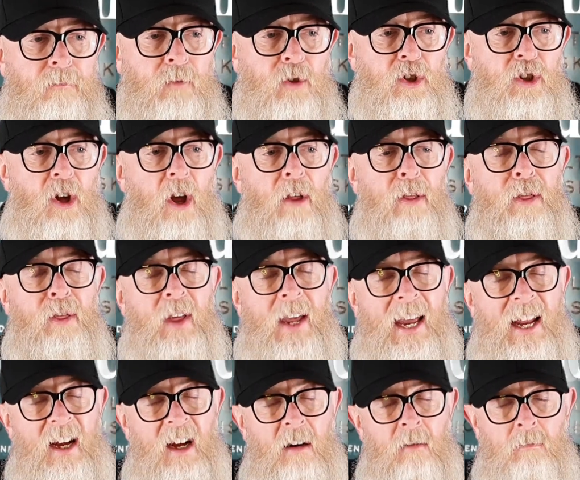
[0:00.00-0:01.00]
It's not
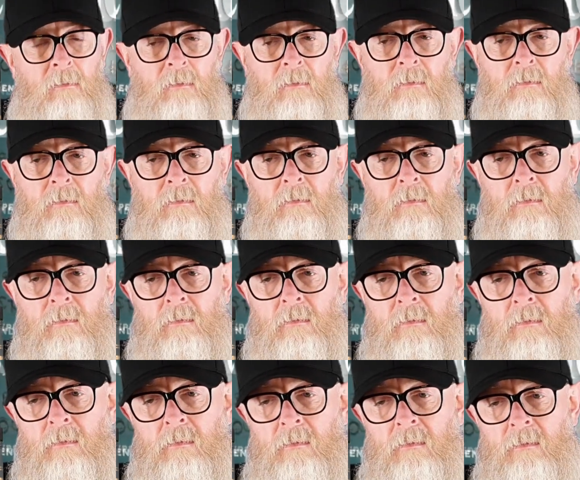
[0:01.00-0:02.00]
thin.
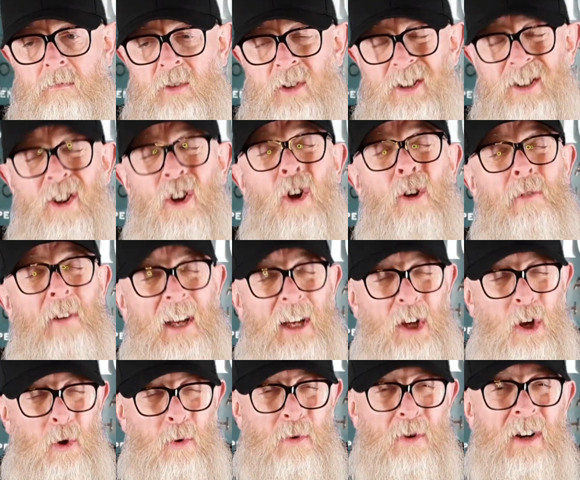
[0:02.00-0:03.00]
It's not overly
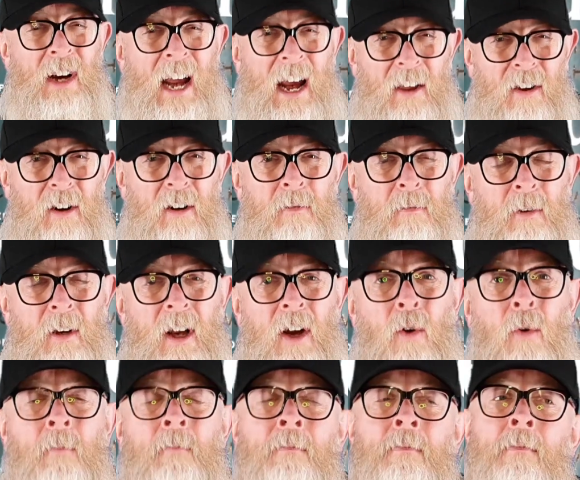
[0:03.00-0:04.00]
coating either.
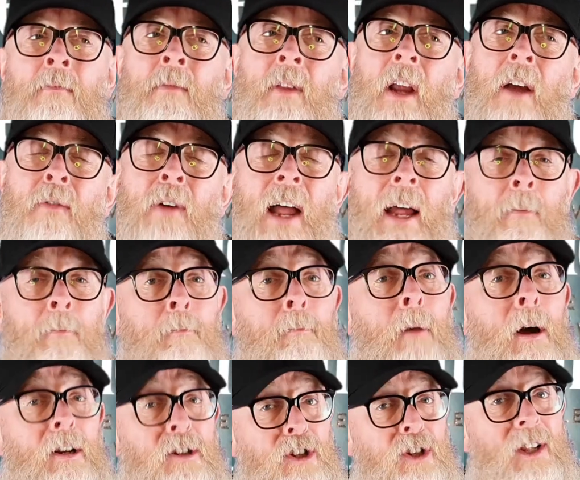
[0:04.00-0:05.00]
I've had
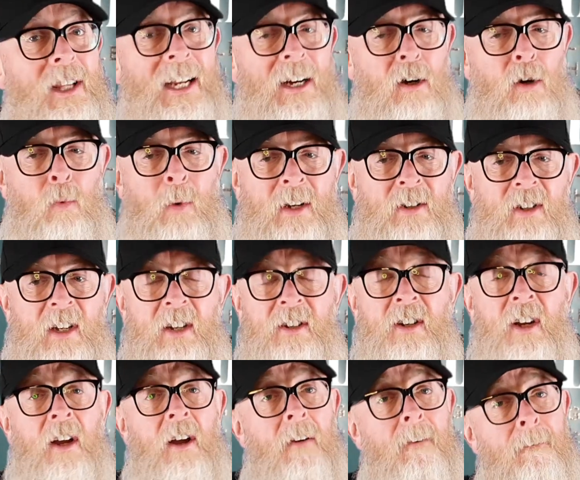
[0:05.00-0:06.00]
much thinner
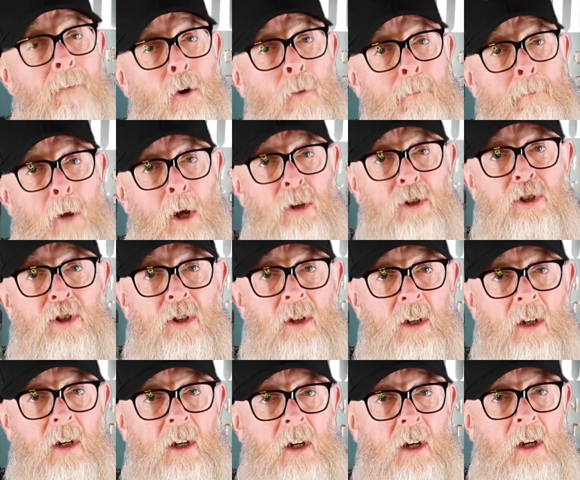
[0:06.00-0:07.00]
whiskies for much
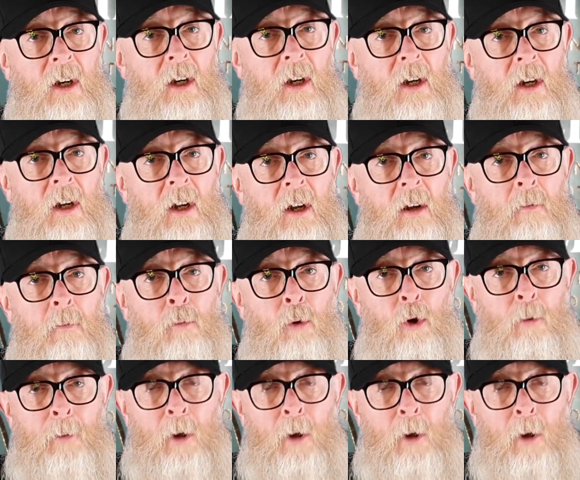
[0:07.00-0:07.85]
more